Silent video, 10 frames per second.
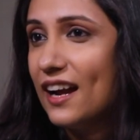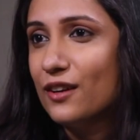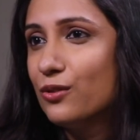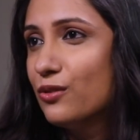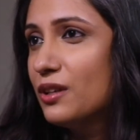I
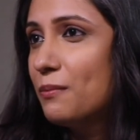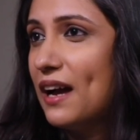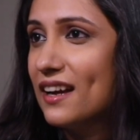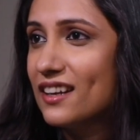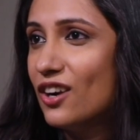don't know the
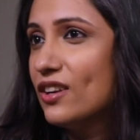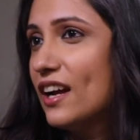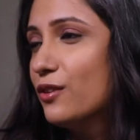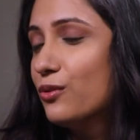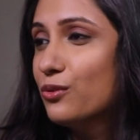background,
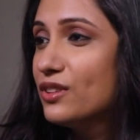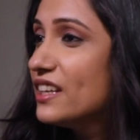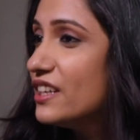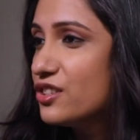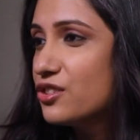I don't know the
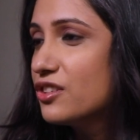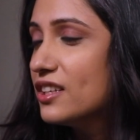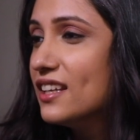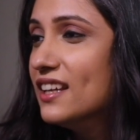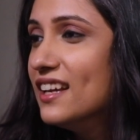
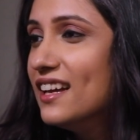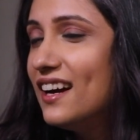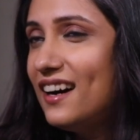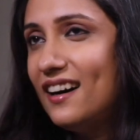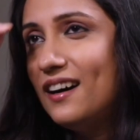history,
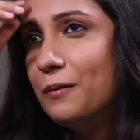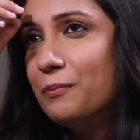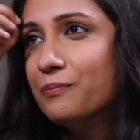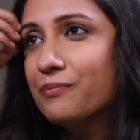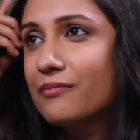
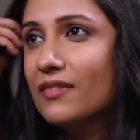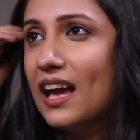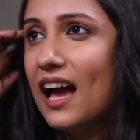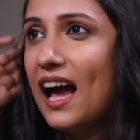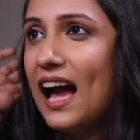and
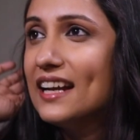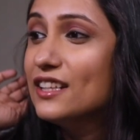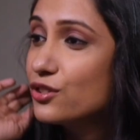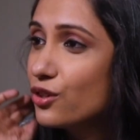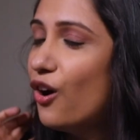
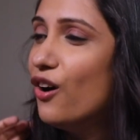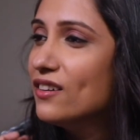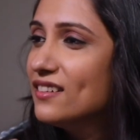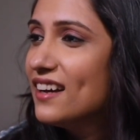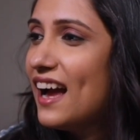it's
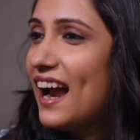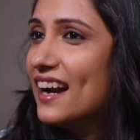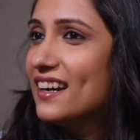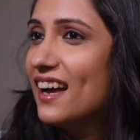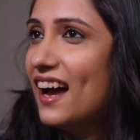wrong.
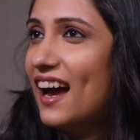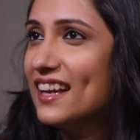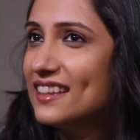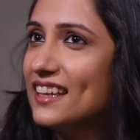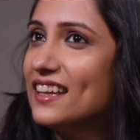And
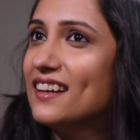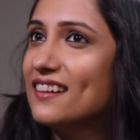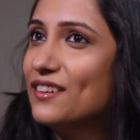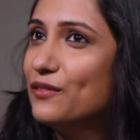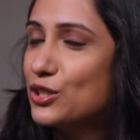I think
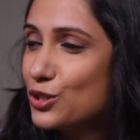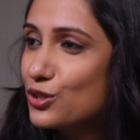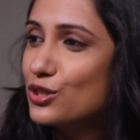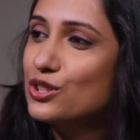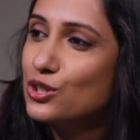we should
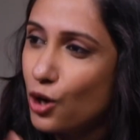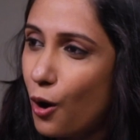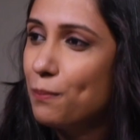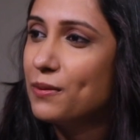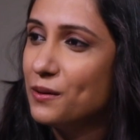just
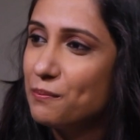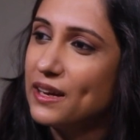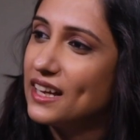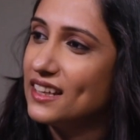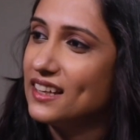stop
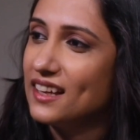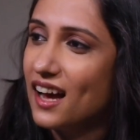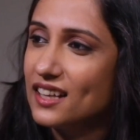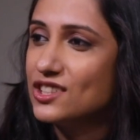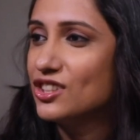comparing
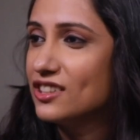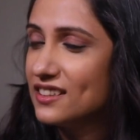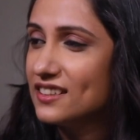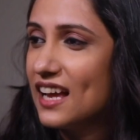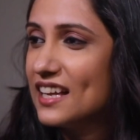our children.